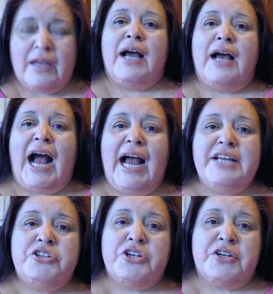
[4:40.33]
I
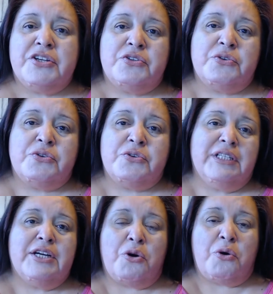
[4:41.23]
just
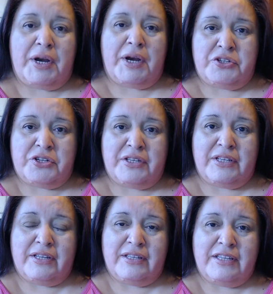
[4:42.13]
really
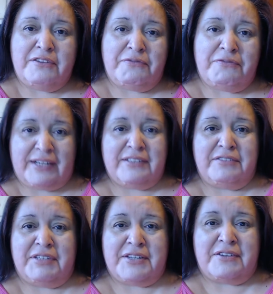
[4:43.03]
question the
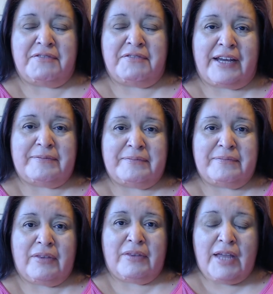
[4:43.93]
effectiveness of that.
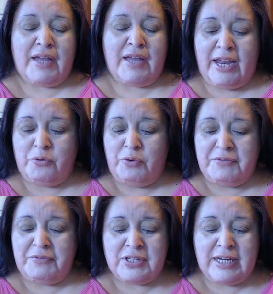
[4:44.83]
And we've
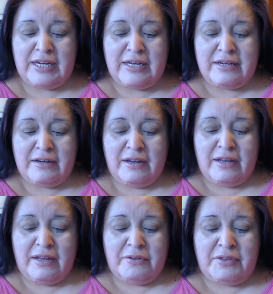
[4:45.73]
seen
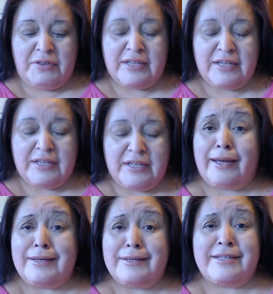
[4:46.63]
things
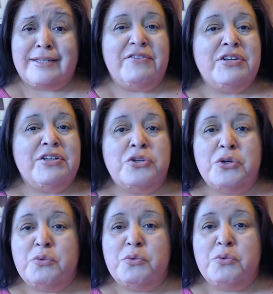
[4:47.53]
like in
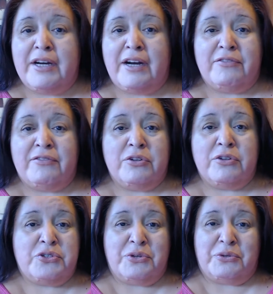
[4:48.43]
72 when McGovern
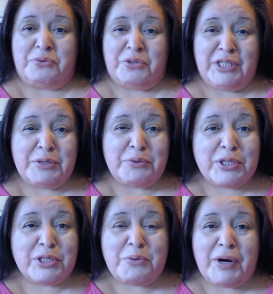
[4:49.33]
was doing really,
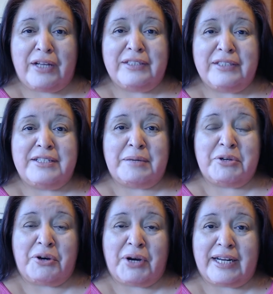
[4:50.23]
really well in the
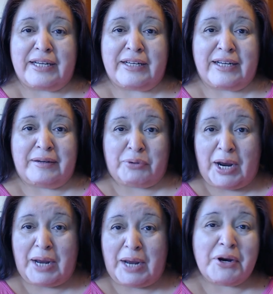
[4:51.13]
Democratic uh,
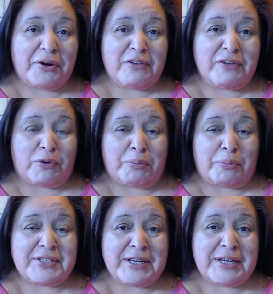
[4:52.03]
primary for
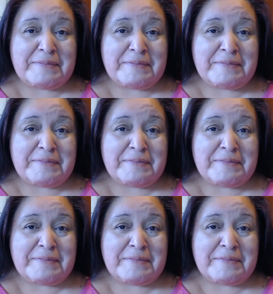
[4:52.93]
president.